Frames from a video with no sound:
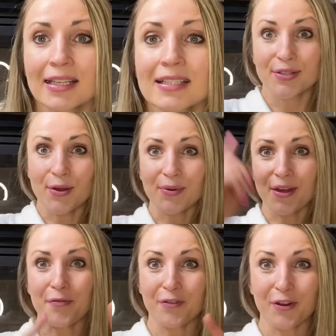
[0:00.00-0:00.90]
So
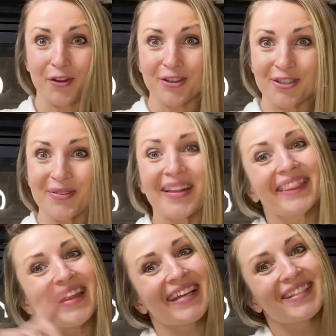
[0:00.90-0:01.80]
without further ado,
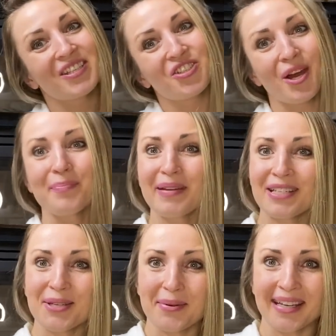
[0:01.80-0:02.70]
let's jump
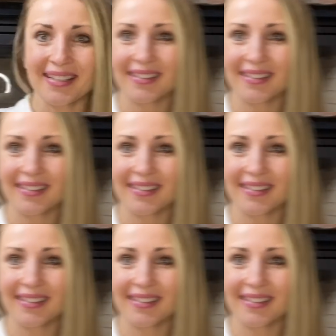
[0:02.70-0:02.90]
into it.